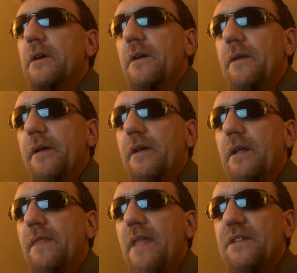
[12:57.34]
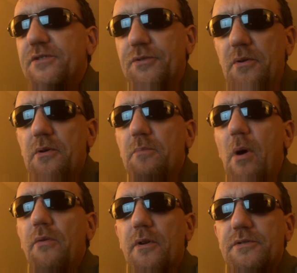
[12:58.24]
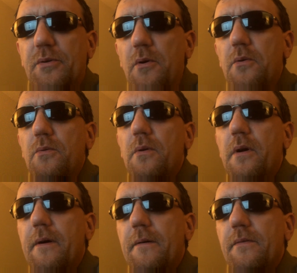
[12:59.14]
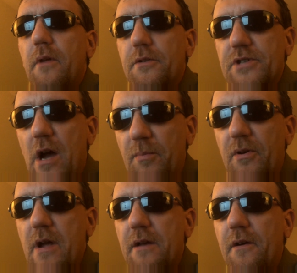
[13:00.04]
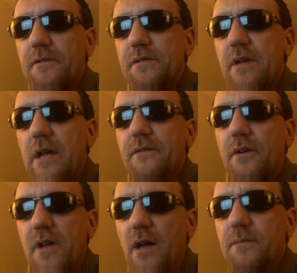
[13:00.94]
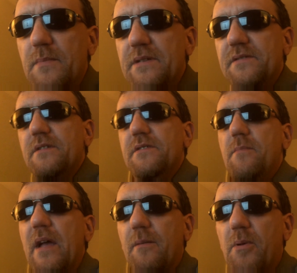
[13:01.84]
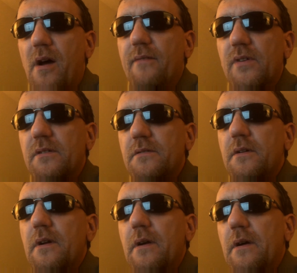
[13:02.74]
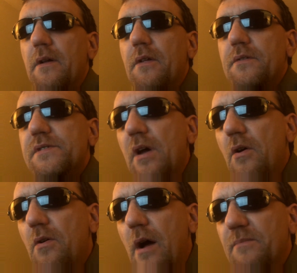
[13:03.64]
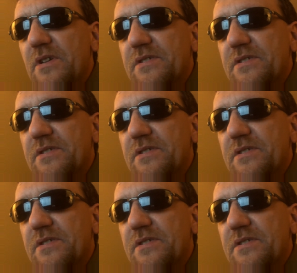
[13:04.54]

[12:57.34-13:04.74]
that's true. Both are true. They're job creators, and they're not in business to make a profit. So I'm just